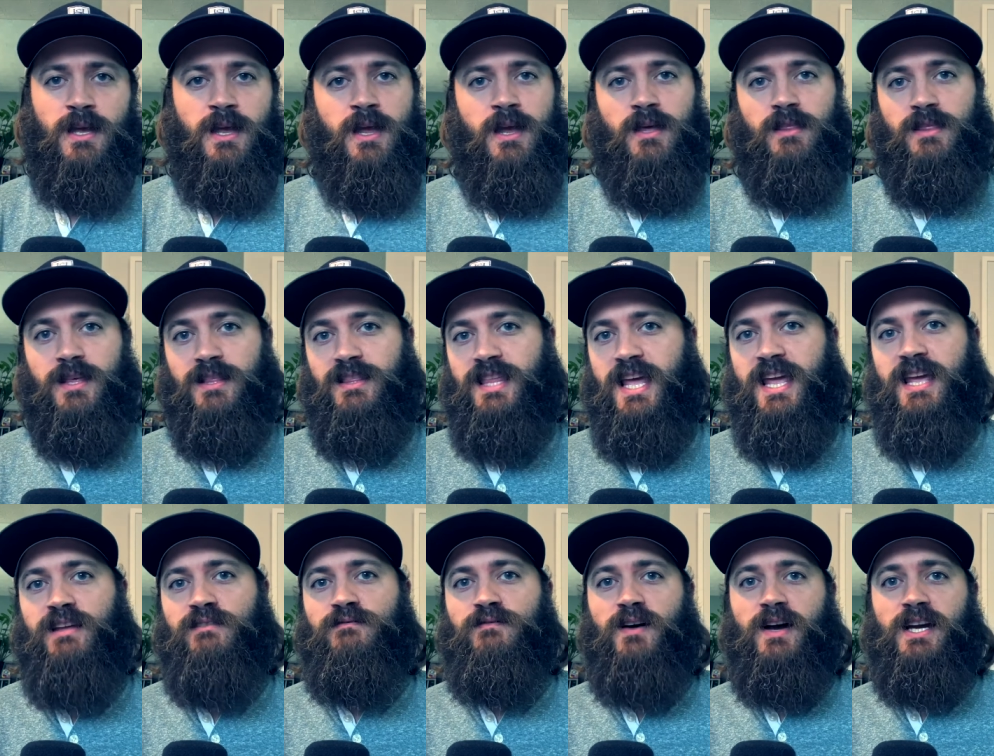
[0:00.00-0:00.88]
that they
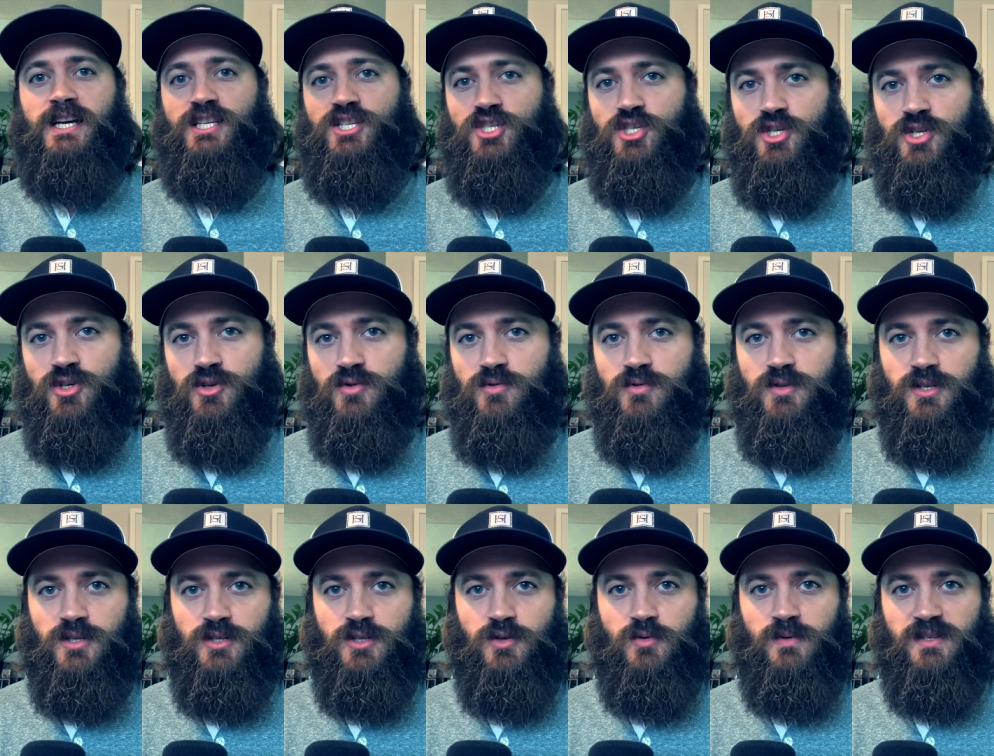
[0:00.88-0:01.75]
invite you
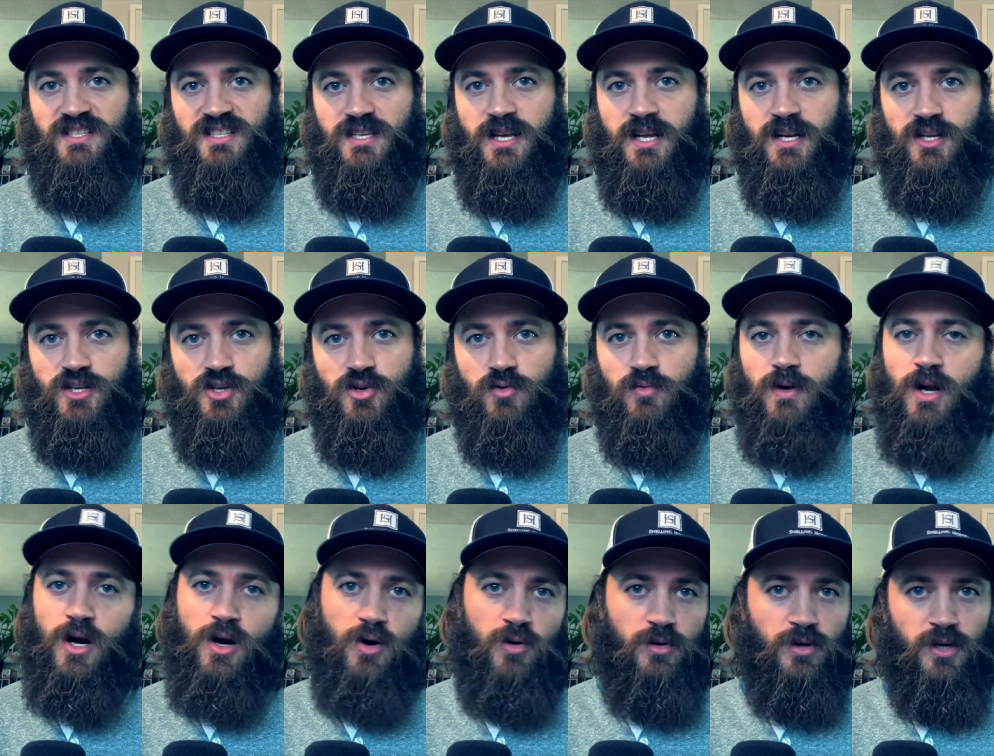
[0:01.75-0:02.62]
to do a set of your
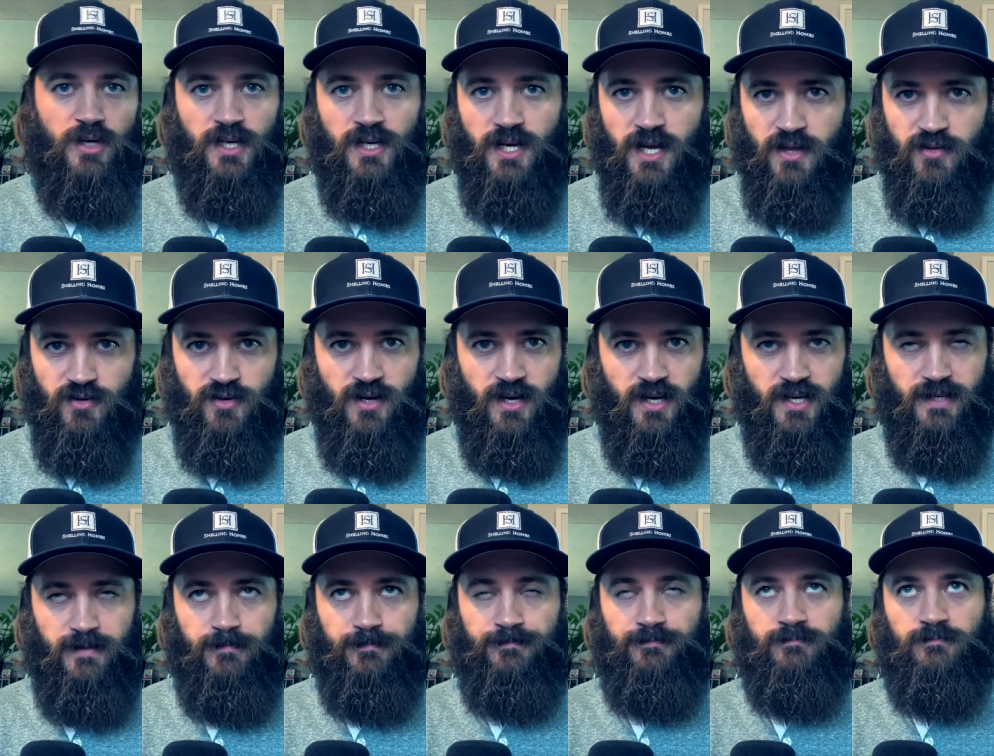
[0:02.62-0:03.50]
own on another
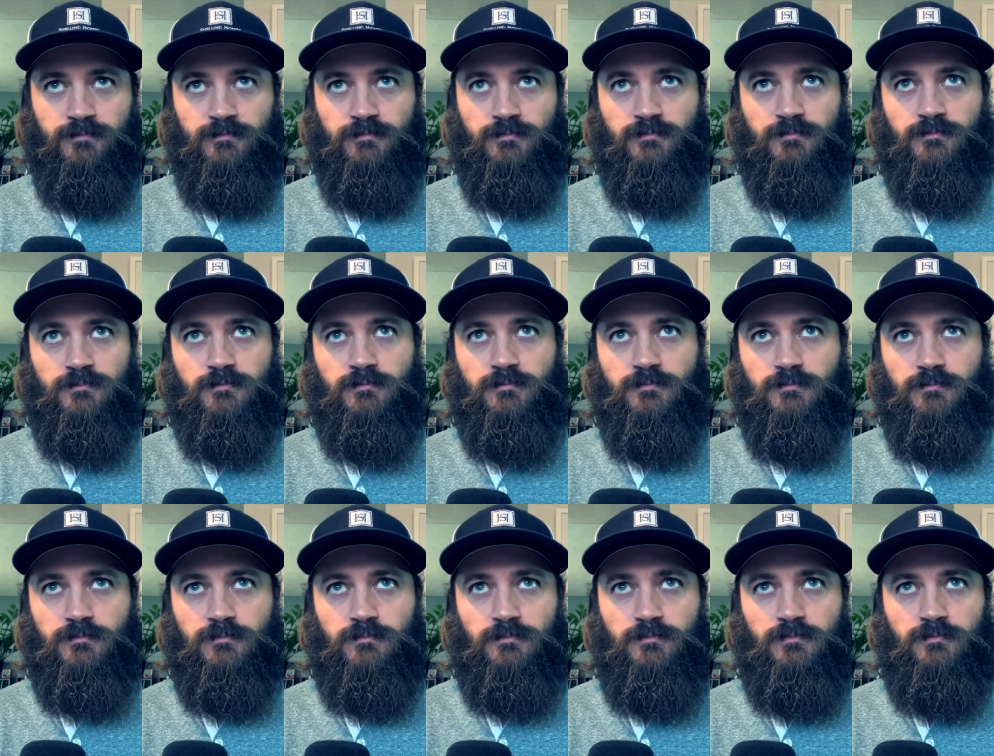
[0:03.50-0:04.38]
night.
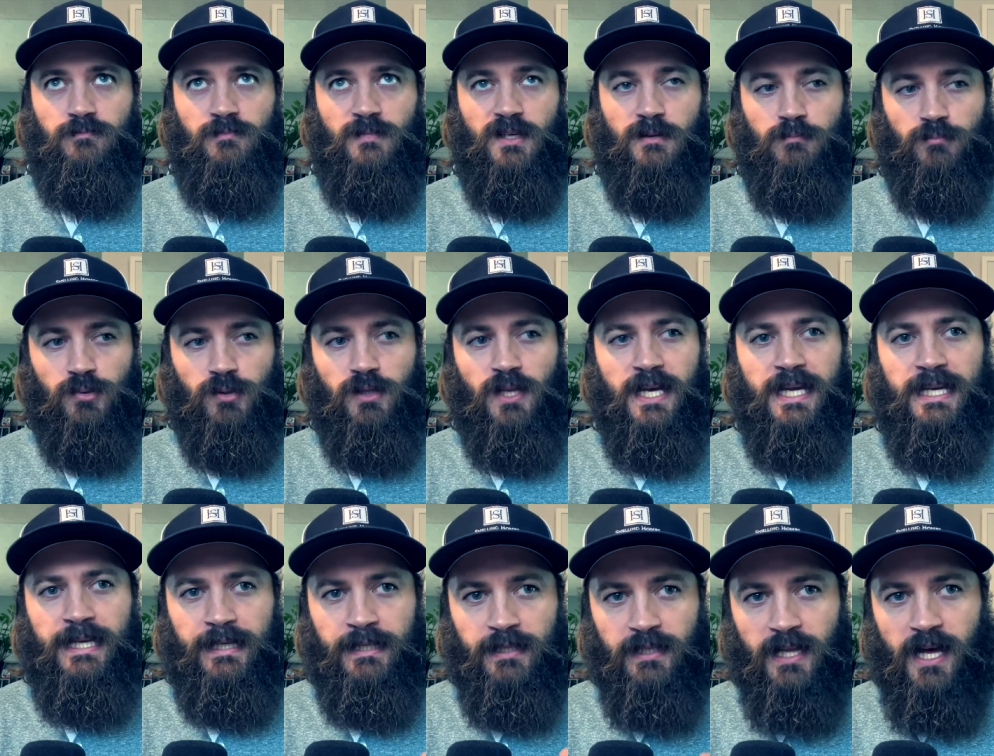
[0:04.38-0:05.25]

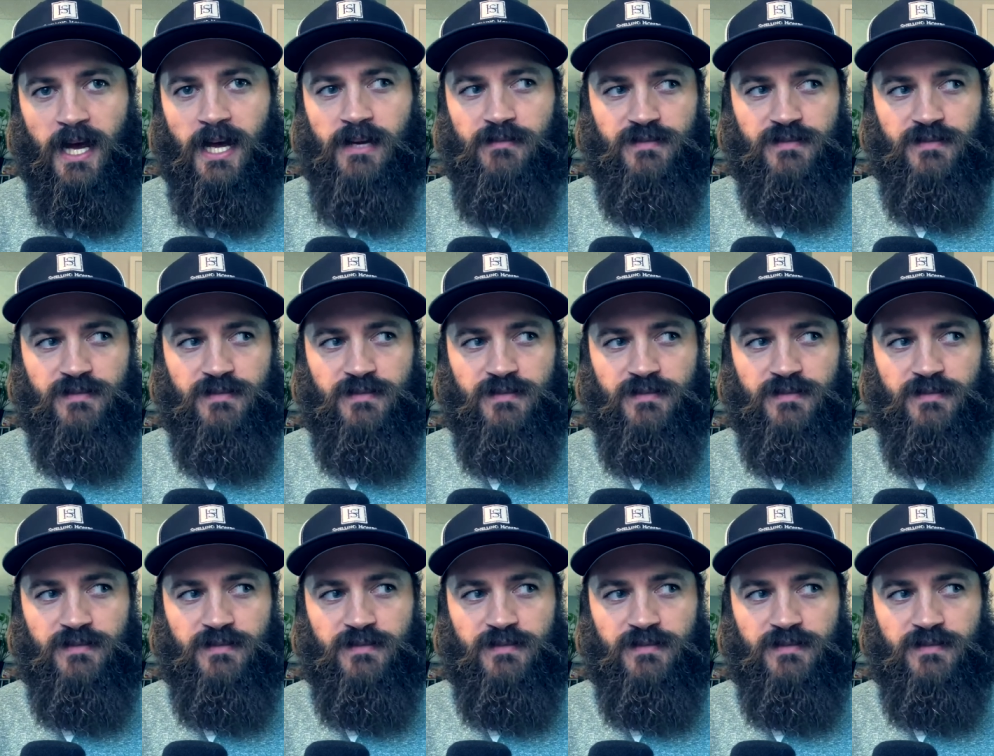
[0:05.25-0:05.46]
Playing live is